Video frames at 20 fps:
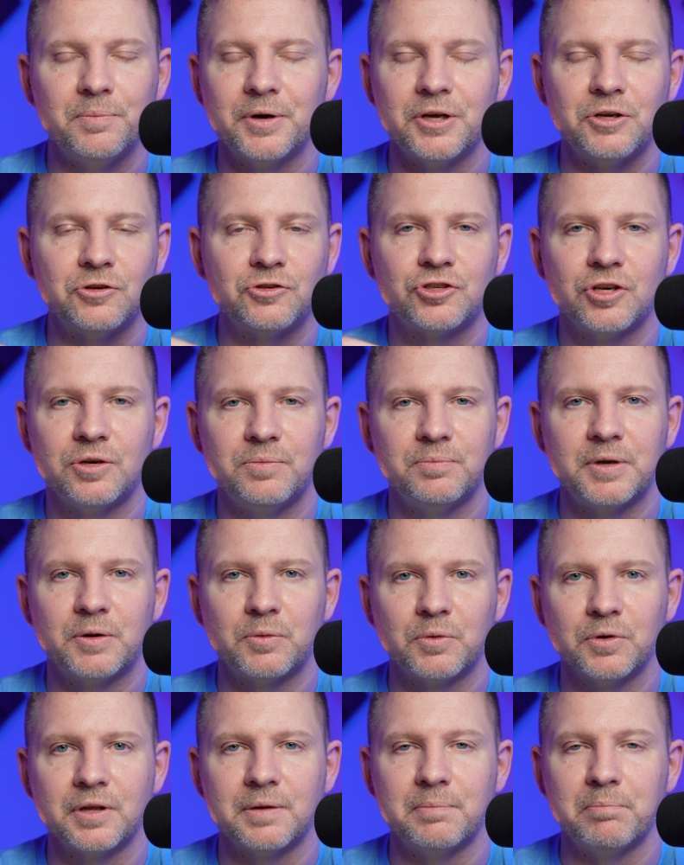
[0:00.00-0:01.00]
but you shouldn't be
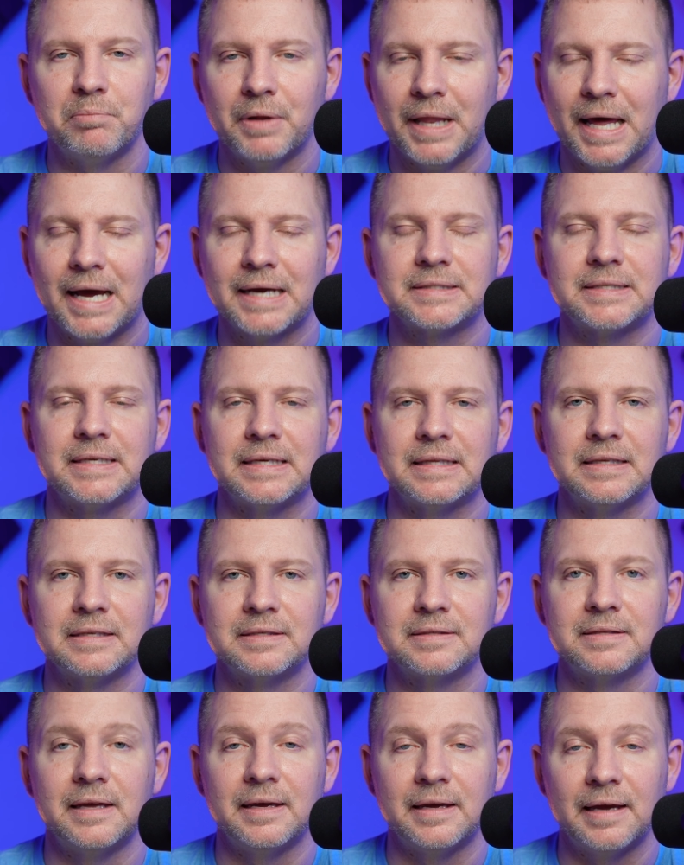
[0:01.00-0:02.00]
really blasting
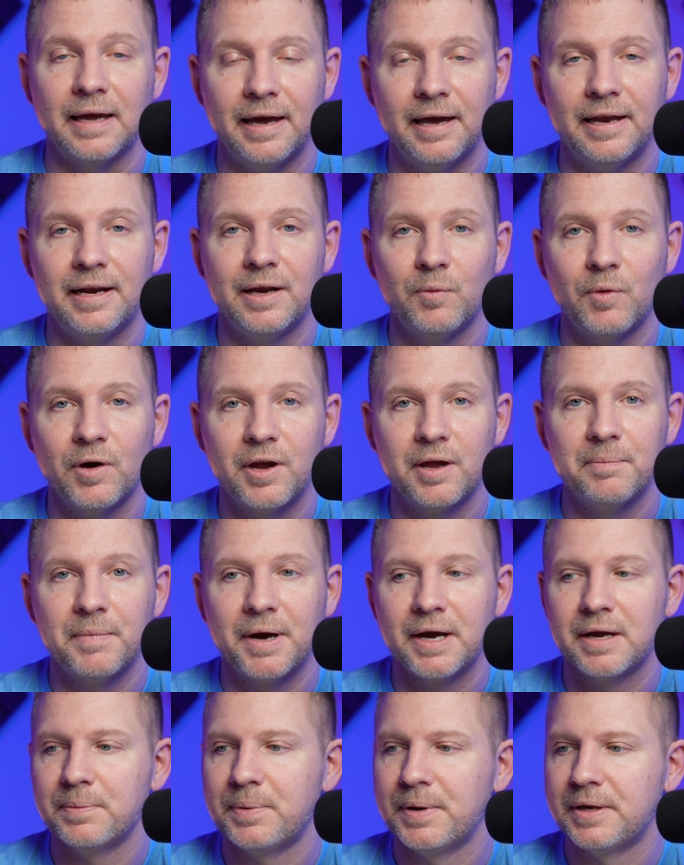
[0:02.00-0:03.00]
this thing anyway, in
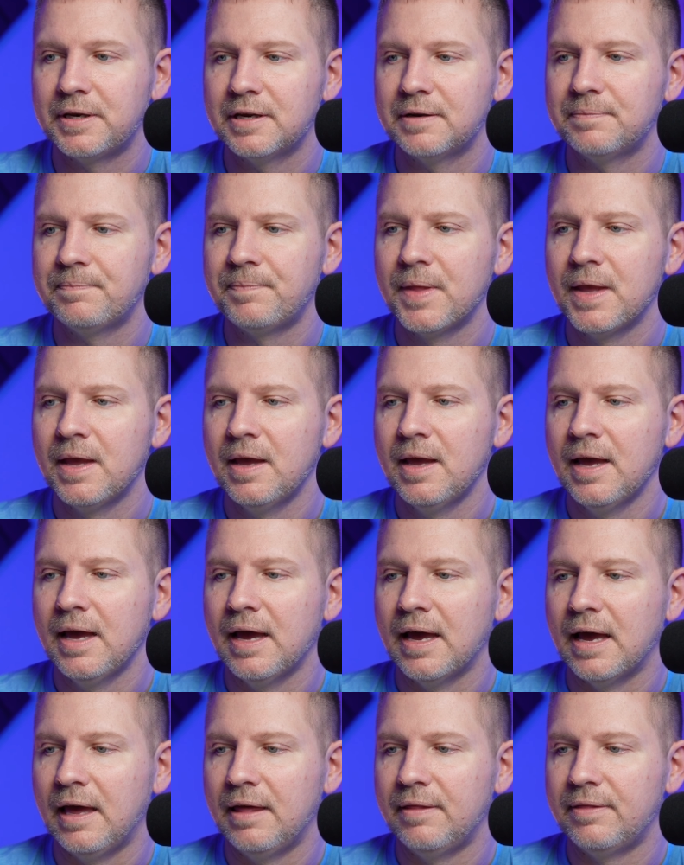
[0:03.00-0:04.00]
my opinion.
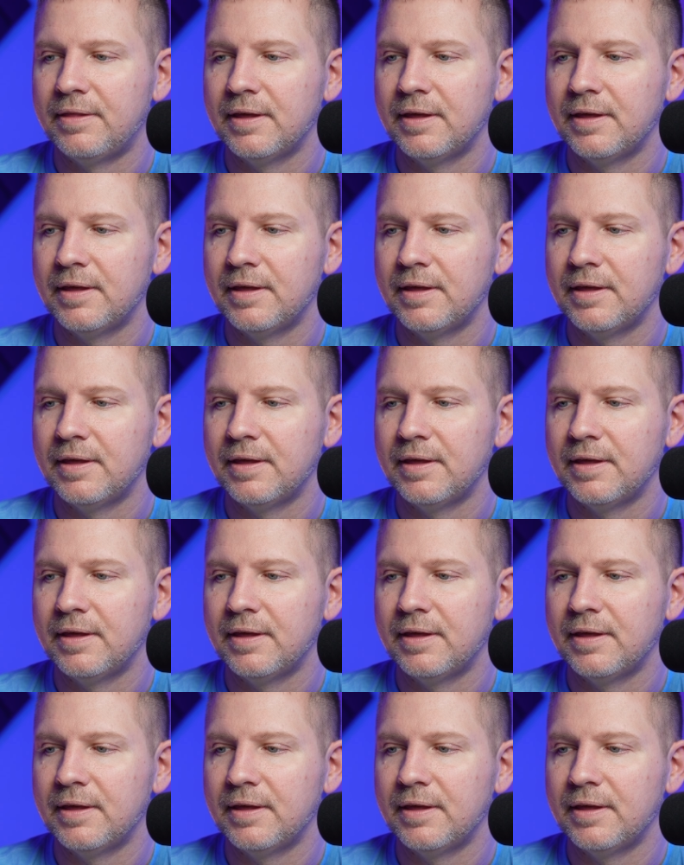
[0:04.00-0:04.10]
And